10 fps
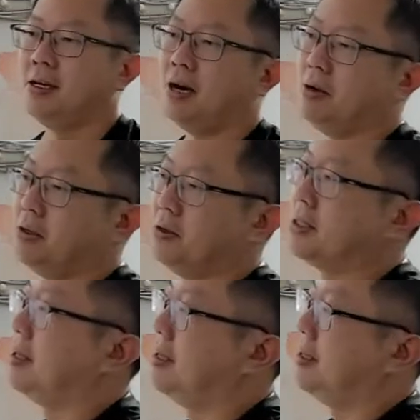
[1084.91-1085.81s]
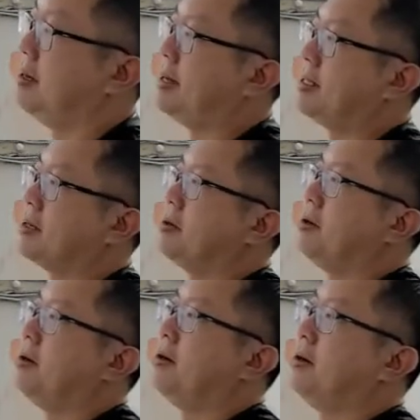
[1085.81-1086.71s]
I will use the method
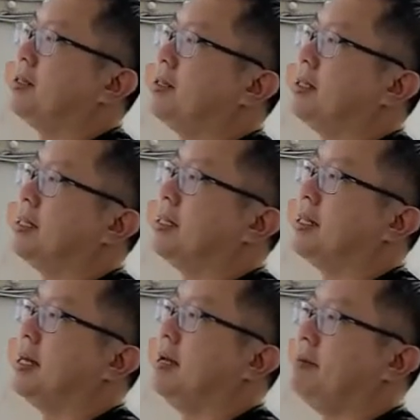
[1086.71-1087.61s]
called the table method.